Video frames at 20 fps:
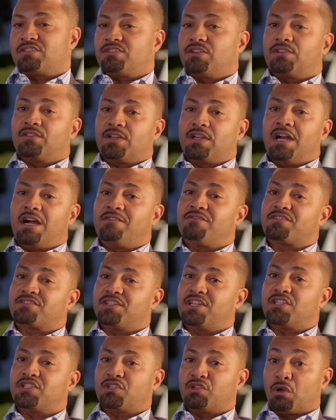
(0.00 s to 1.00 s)
start the
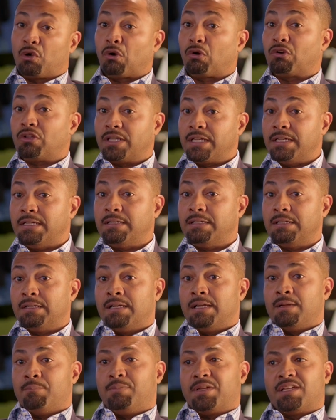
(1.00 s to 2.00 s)
conversation early
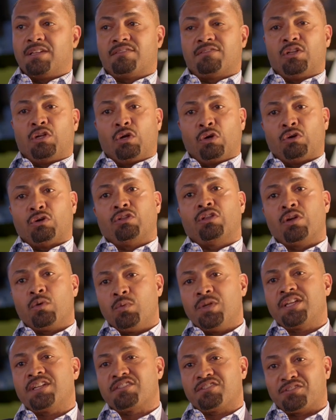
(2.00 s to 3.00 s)
because the earlier
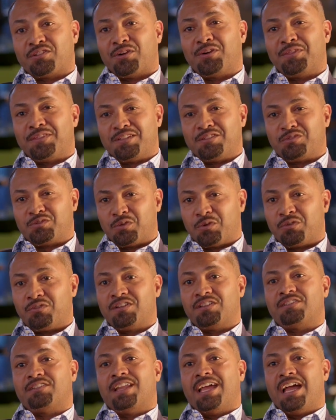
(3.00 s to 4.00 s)
we can start these
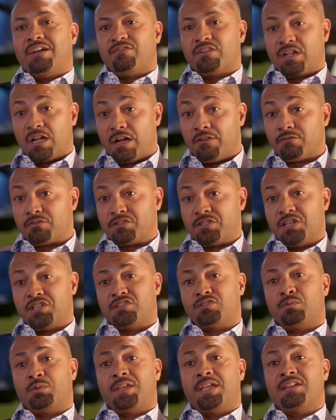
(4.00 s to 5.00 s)
stories and having
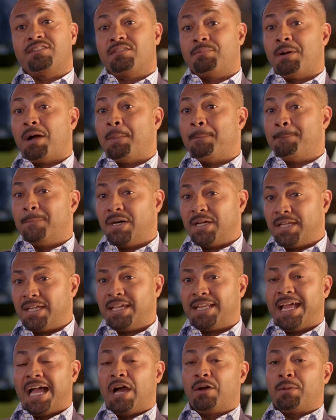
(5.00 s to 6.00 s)
conversations with kids about
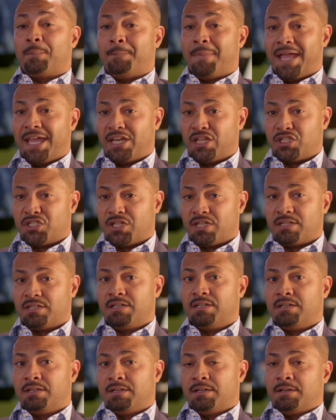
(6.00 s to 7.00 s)
money and how to manage it,
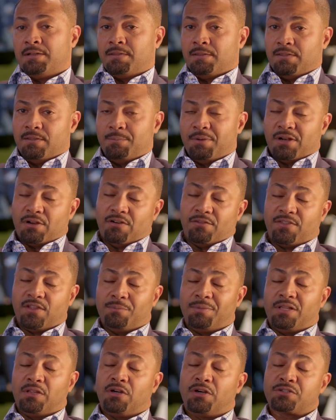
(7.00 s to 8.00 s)
the better off they'll
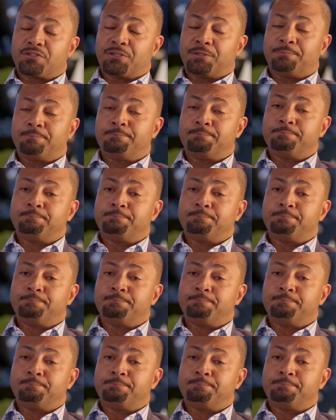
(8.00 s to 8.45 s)
be long term.